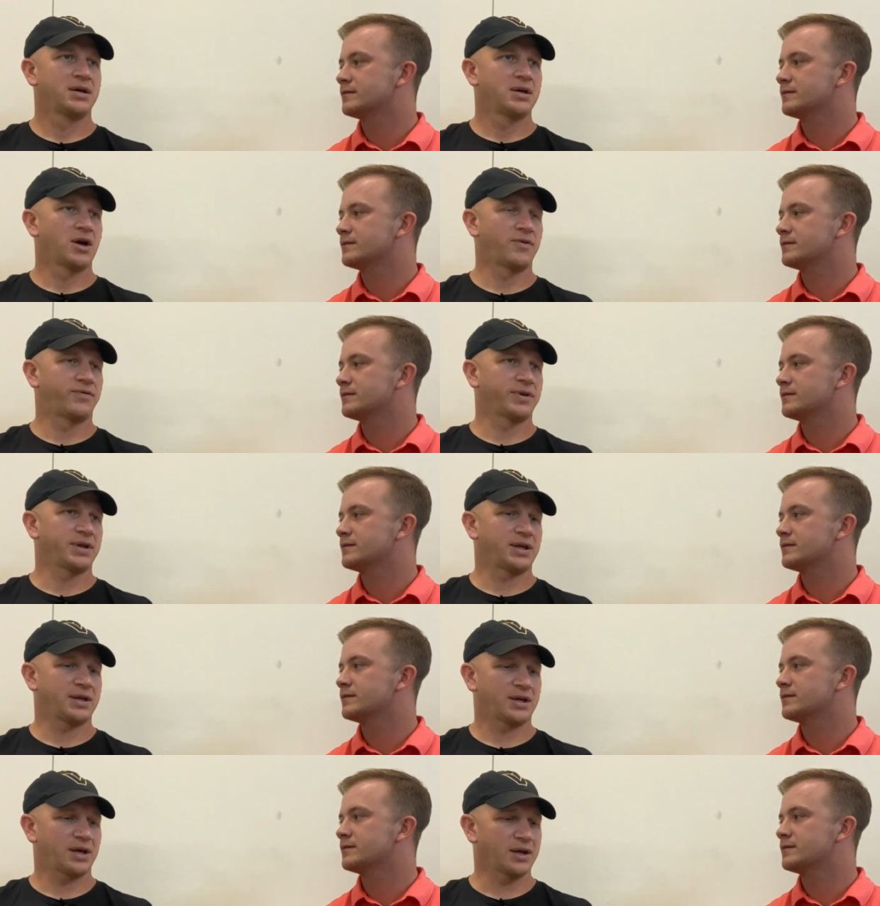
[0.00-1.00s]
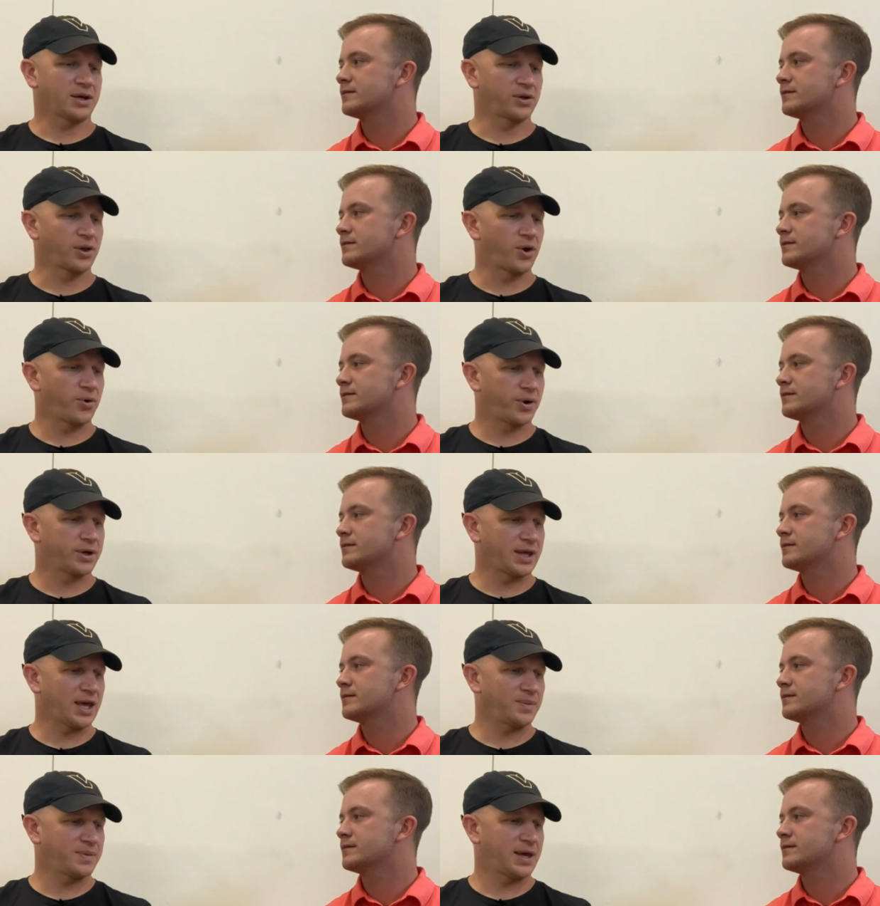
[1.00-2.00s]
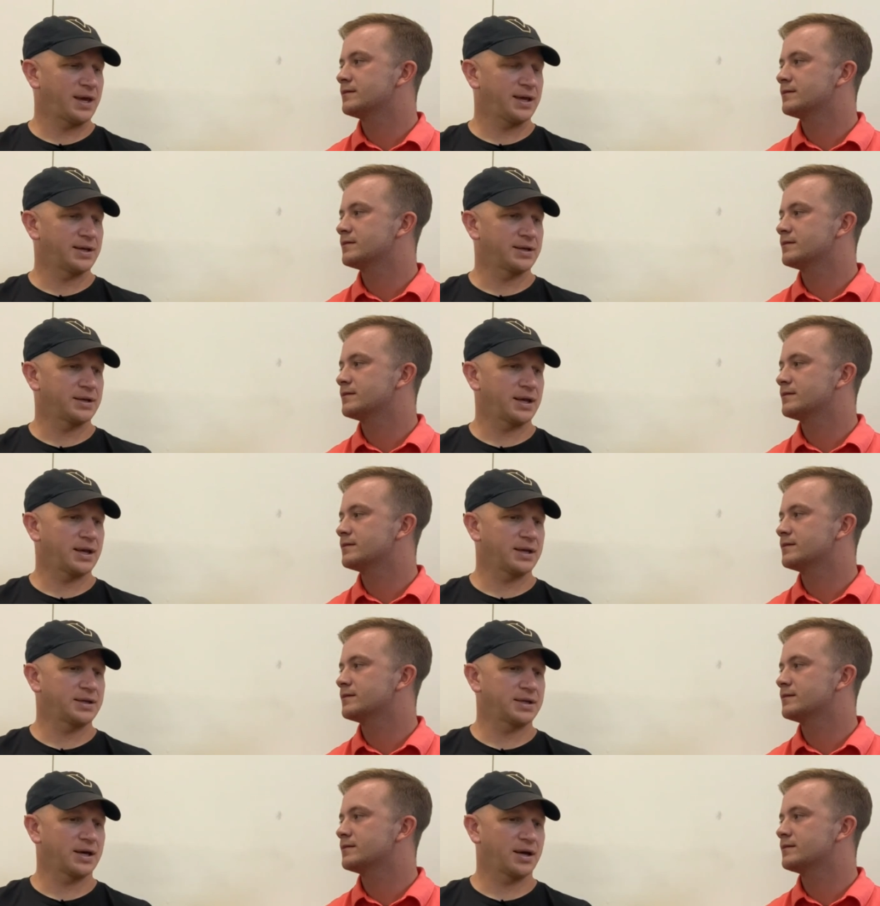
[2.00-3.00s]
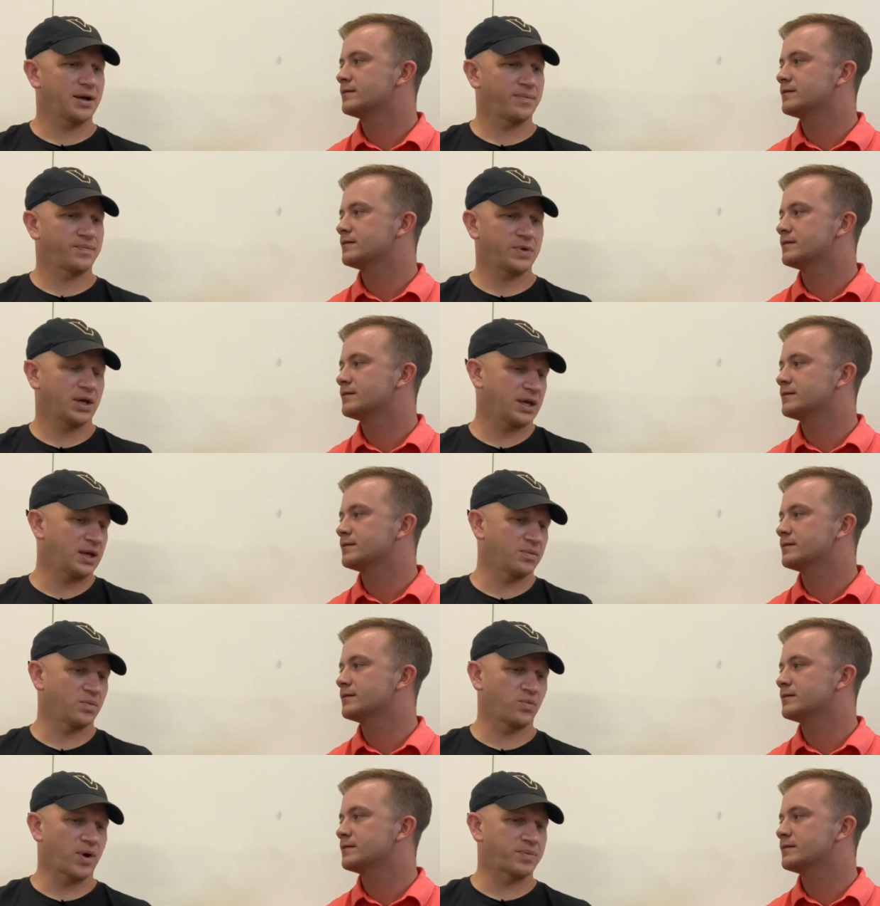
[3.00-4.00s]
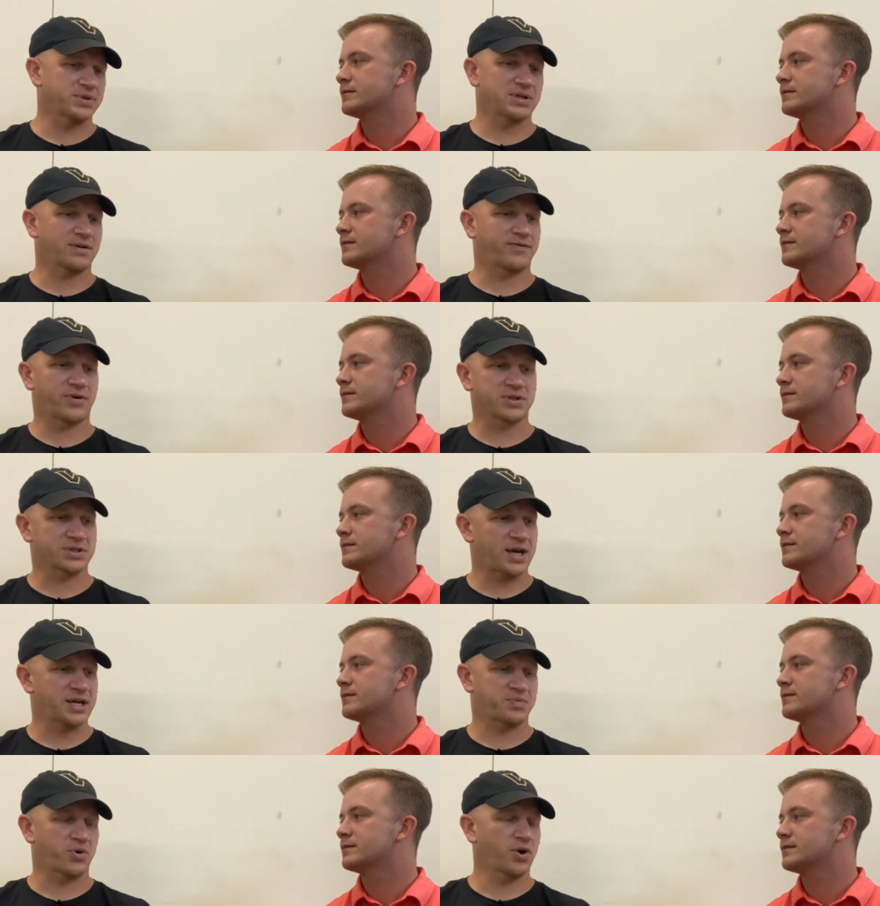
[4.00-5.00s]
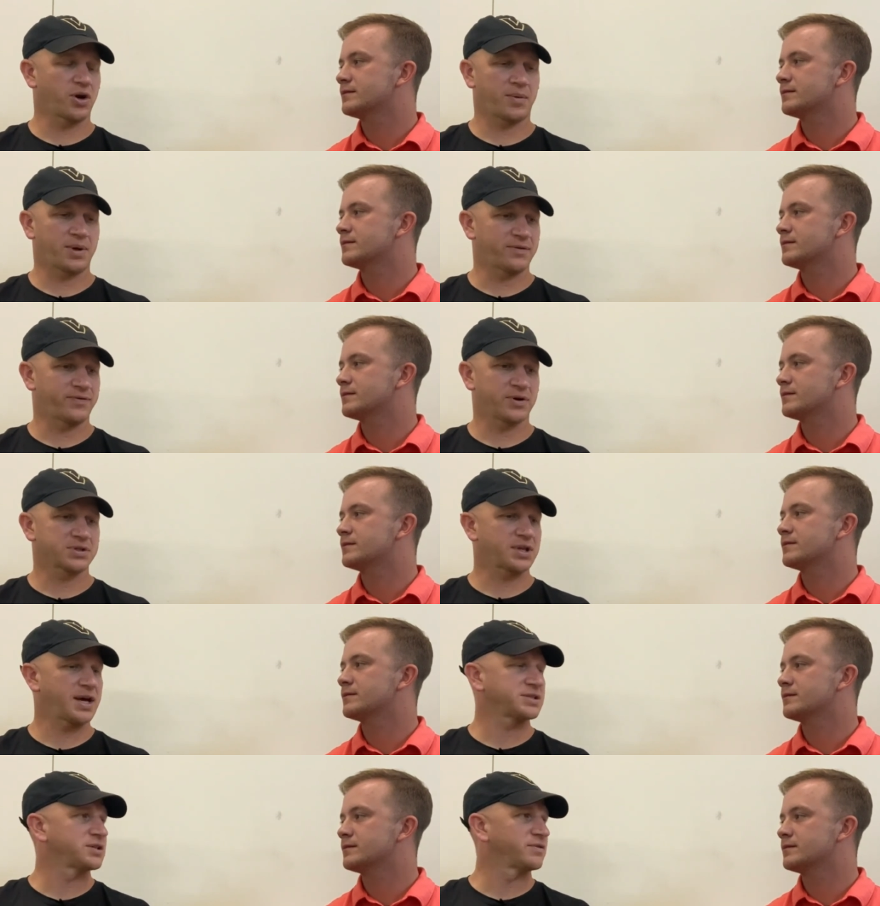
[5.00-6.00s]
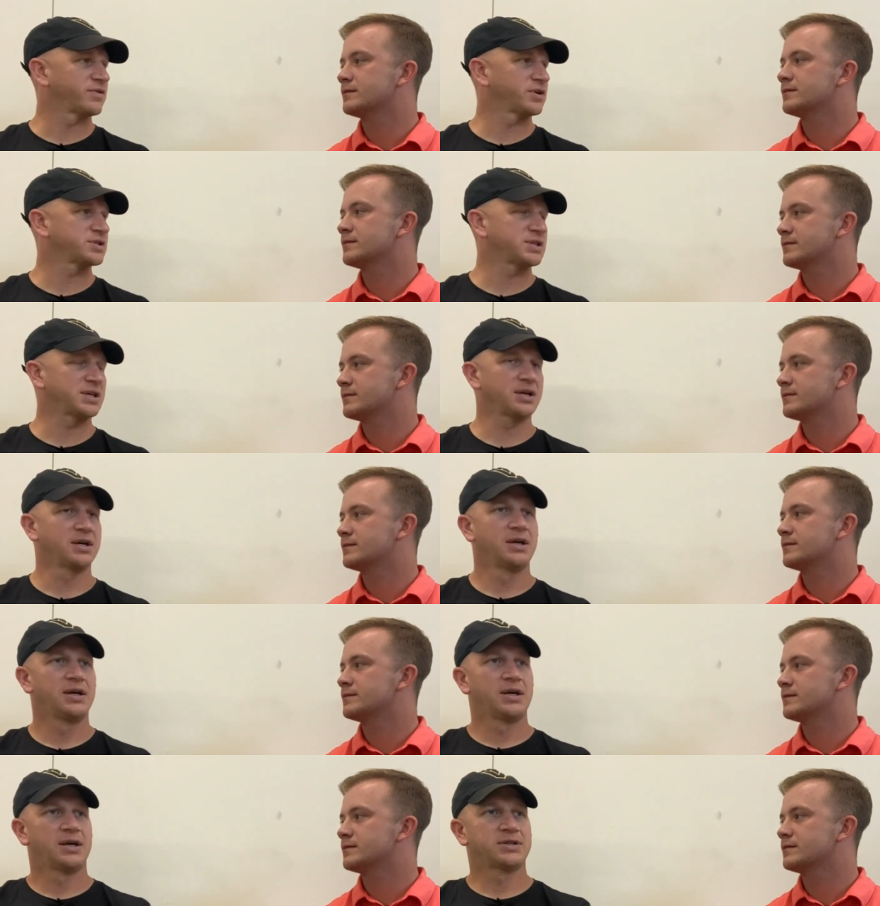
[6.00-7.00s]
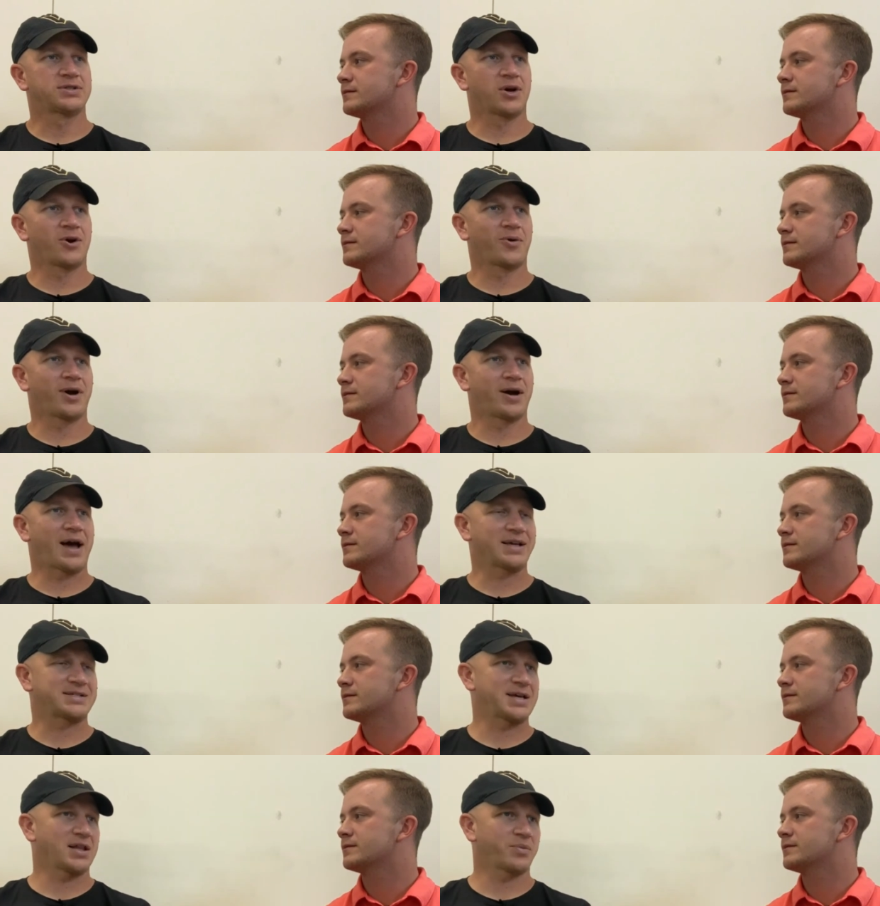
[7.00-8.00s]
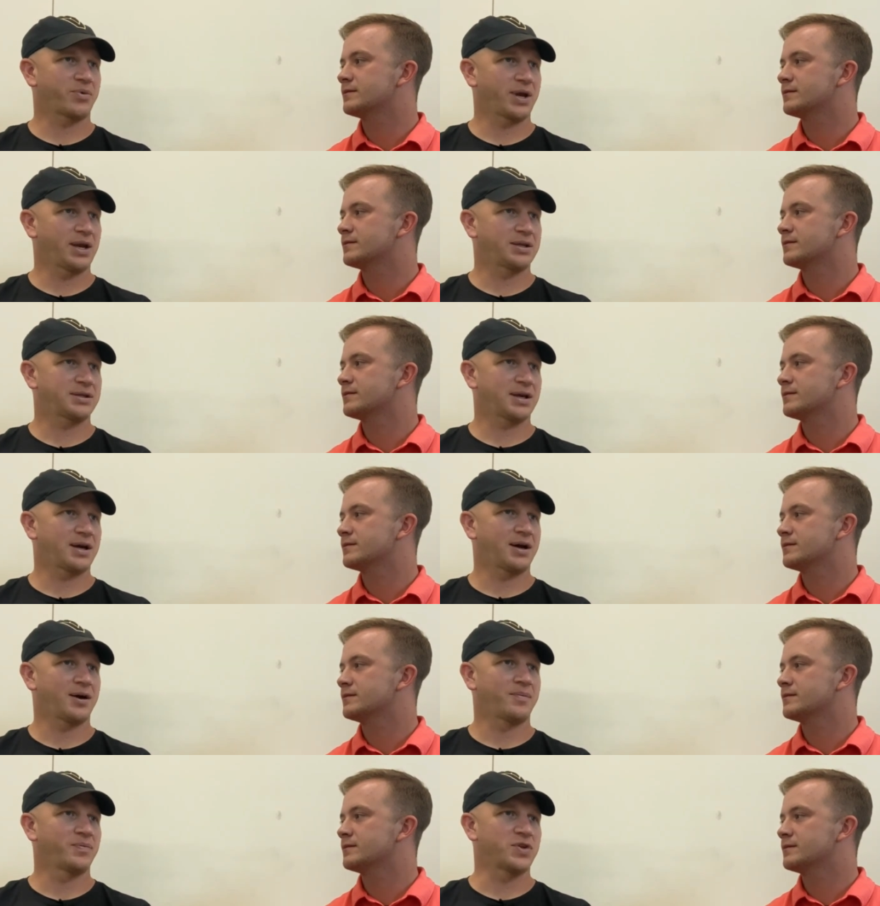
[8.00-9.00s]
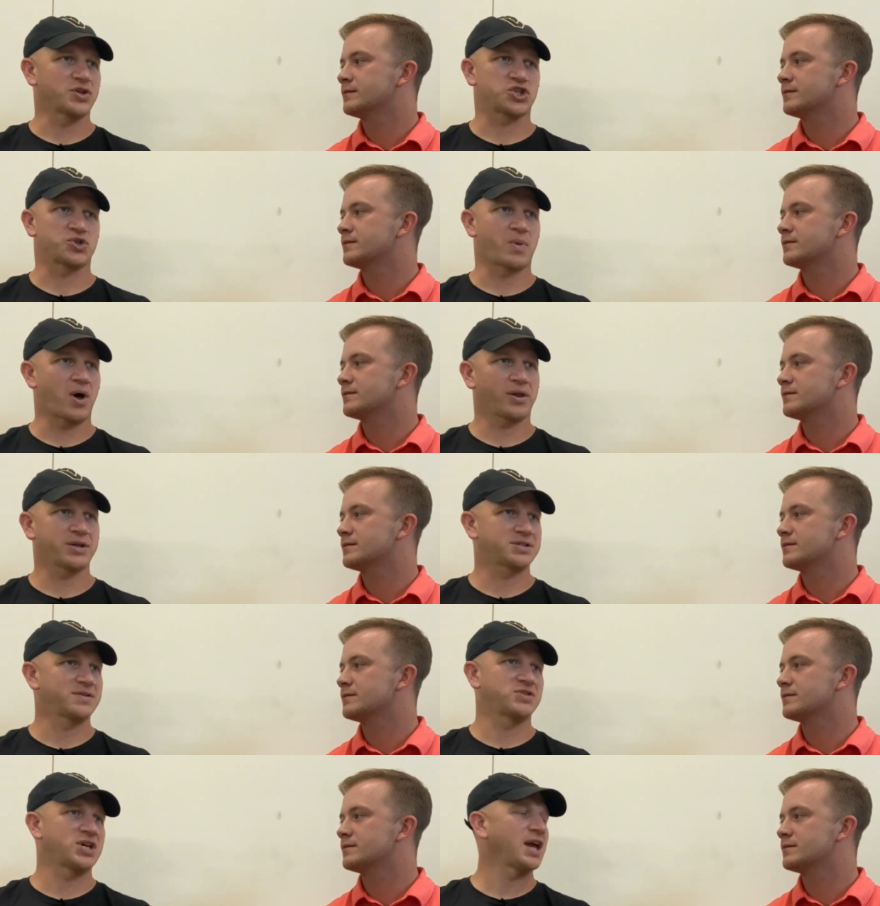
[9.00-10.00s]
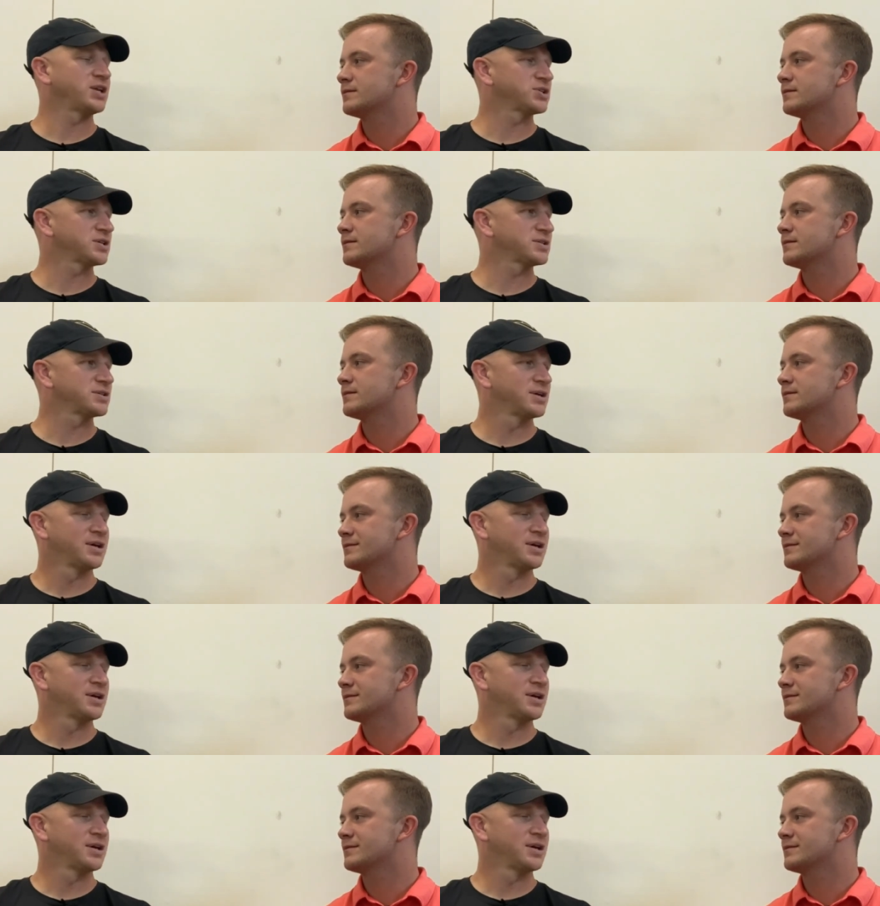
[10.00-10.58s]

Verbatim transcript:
Speaker 1: hopefully uh, glow on game day and and um, again represent a first class program at a first class university. So uh, I celebrate um, the smallest of changes